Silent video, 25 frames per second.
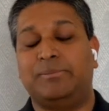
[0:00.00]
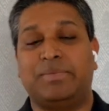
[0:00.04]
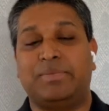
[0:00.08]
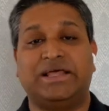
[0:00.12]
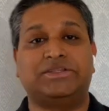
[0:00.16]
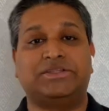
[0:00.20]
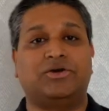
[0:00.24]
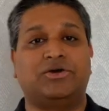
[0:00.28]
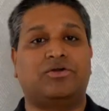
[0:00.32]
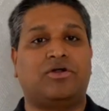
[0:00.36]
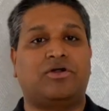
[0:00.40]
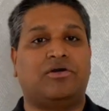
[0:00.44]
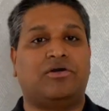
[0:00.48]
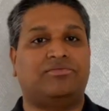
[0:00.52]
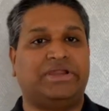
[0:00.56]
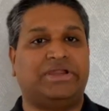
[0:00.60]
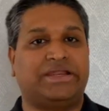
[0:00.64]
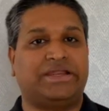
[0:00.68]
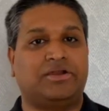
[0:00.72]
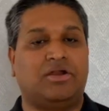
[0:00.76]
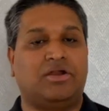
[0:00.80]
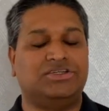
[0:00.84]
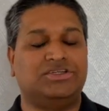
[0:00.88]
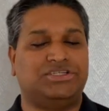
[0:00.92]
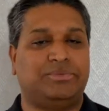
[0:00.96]
plethora of
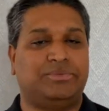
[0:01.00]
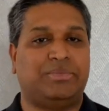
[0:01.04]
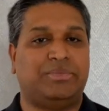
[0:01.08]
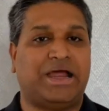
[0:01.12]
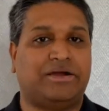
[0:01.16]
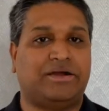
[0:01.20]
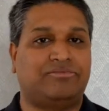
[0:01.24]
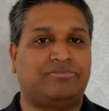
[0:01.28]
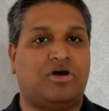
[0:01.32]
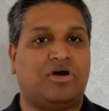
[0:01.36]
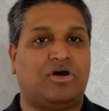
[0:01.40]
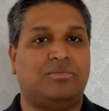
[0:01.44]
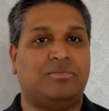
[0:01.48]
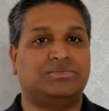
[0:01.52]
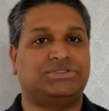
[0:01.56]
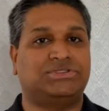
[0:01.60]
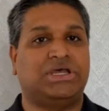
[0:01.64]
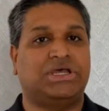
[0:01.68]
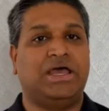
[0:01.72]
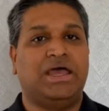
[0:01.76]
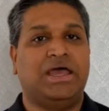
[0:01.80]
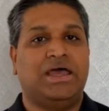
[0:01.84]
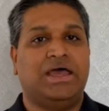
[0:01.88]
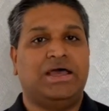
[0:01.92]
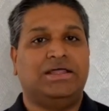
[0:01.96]
technology platforms
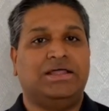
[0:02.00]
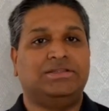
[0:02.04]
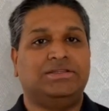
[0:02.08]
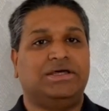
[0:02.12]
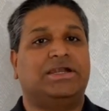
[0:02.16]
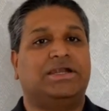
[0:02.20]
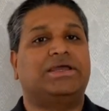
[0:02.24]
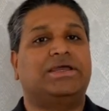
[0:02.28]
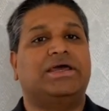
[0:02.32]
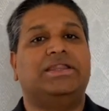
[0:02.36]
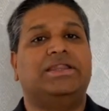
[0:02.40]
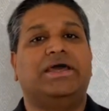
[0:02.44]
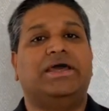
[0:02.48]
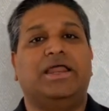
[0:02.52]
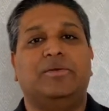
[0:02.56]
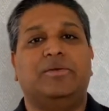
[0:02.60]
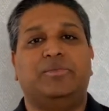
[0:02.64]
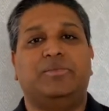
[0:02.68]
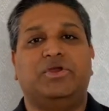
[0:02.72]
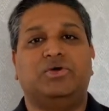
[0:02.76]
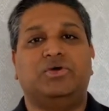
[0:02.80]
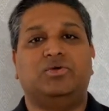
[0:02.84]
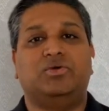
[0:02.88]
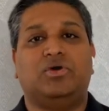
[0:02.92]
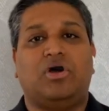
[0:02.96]
that can
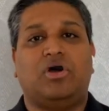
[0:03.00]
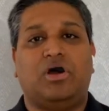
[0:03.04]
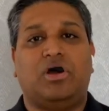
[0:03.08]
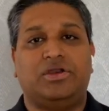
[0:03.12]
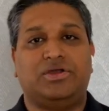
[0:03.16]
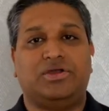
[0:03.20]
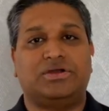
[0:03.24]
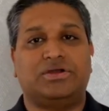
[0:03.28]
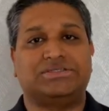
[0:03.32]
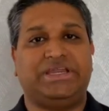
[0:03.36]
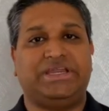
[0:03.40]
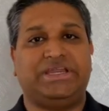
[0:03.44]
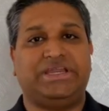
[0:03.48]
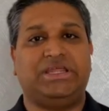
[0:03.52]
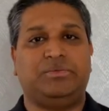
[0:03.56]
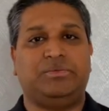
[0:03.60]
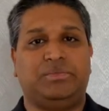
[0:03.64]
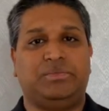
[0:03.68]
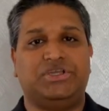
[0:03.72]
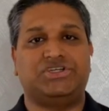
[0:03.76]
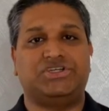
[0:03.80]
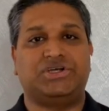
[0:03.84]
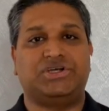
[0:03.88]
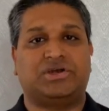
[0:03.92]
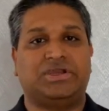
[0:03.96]
help you on your
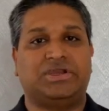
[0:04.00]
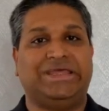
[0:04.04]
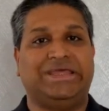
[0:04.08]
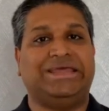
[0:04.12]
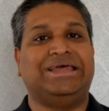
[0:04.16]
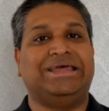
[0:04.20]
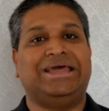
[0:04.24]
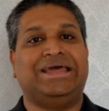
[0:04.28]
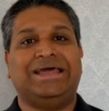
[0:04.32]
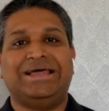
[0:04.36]
CDP journey,